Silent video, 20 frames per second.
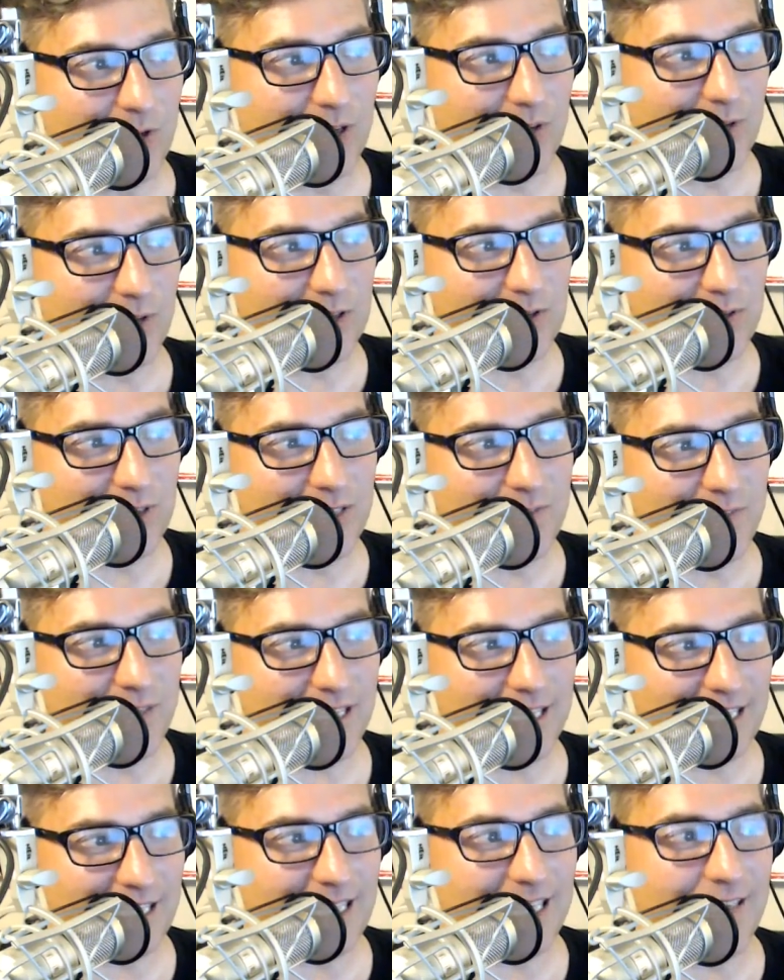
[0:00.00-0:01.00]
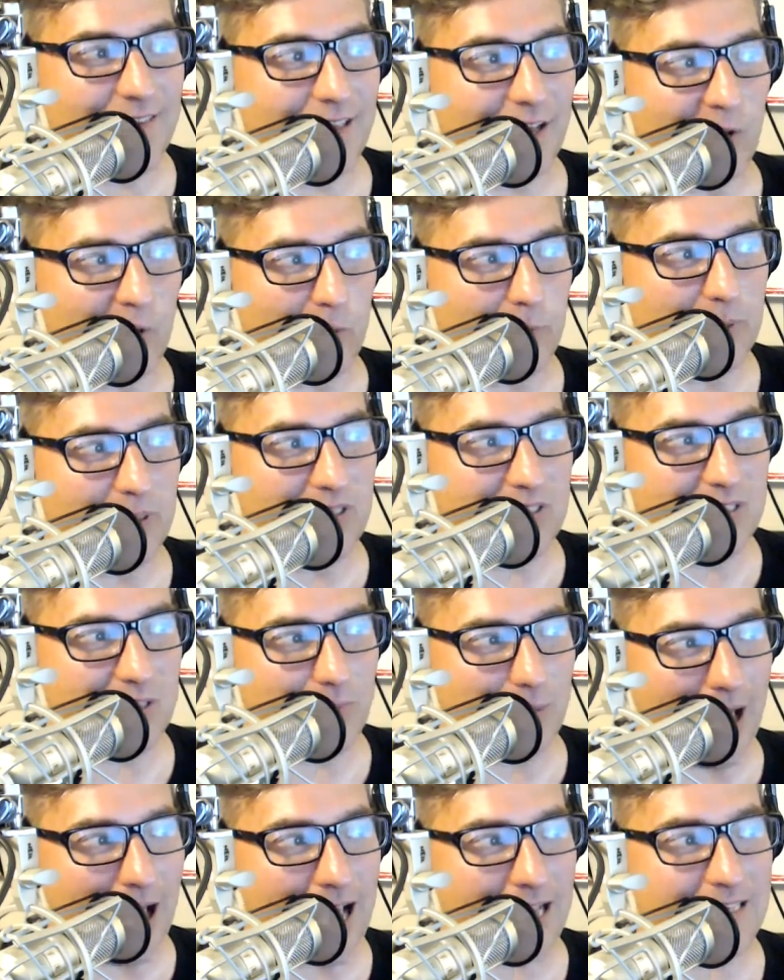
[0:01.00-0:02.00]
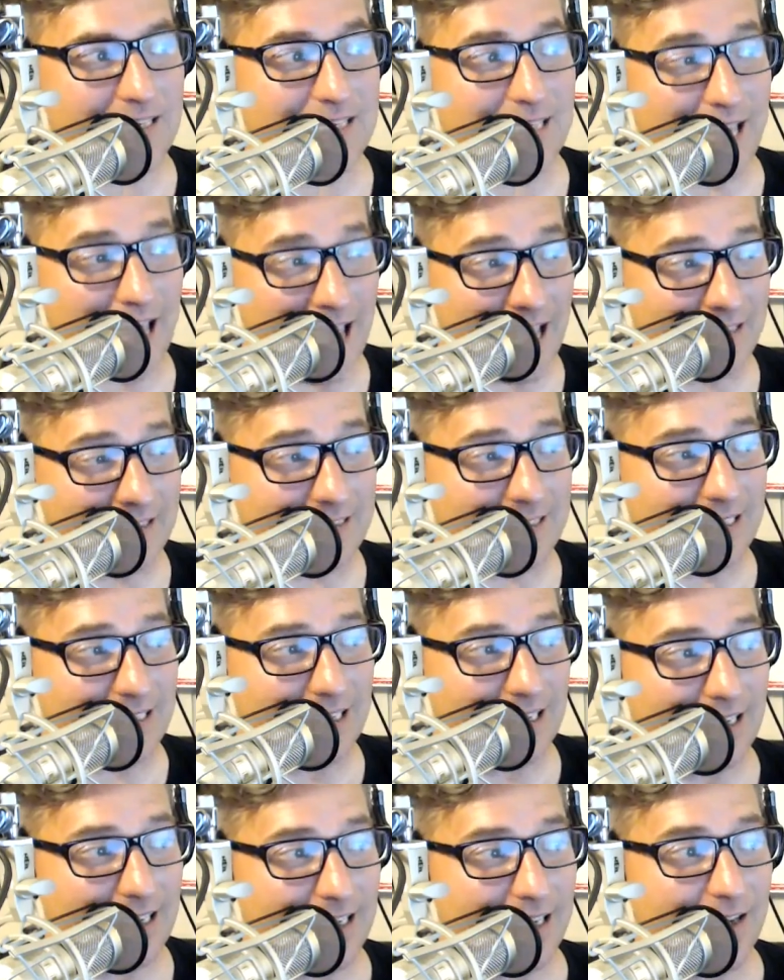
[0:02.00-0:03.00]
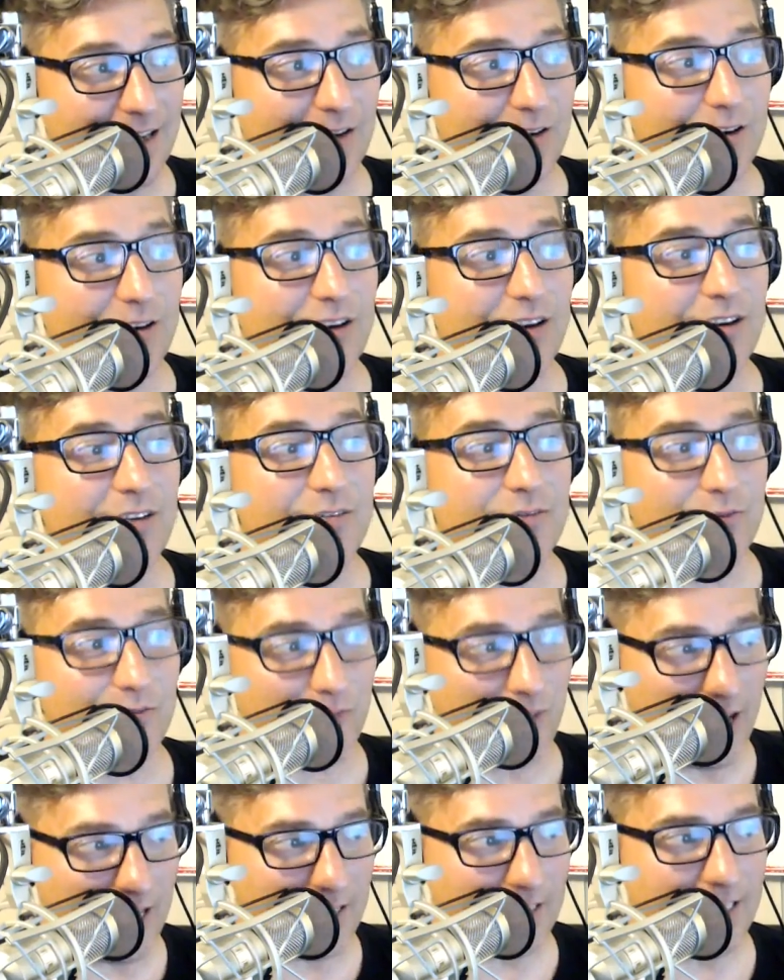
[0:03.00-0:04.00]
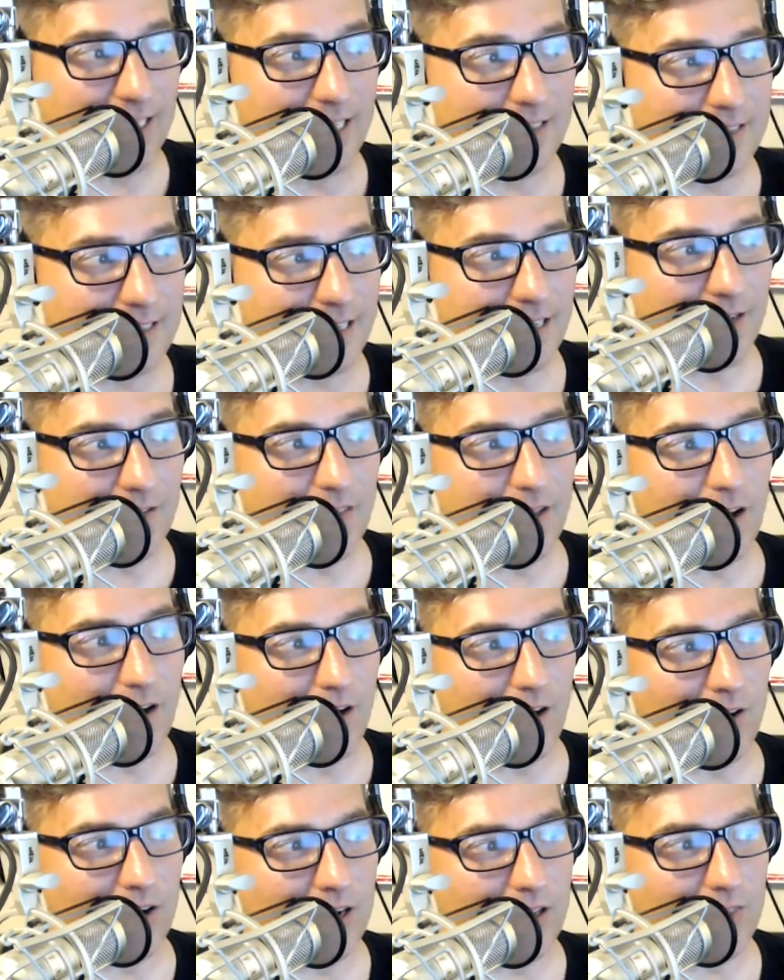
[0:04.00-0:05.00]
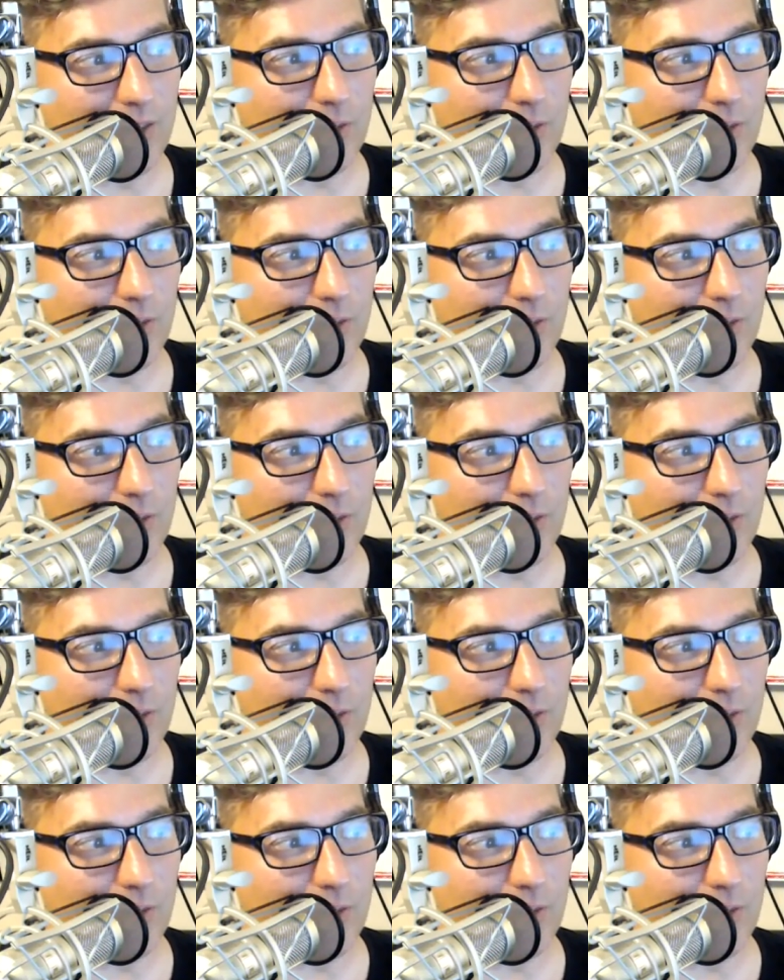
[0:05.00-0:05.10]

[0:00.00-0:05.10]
retrieve the key that opens the box that, finally at the end of the arc, the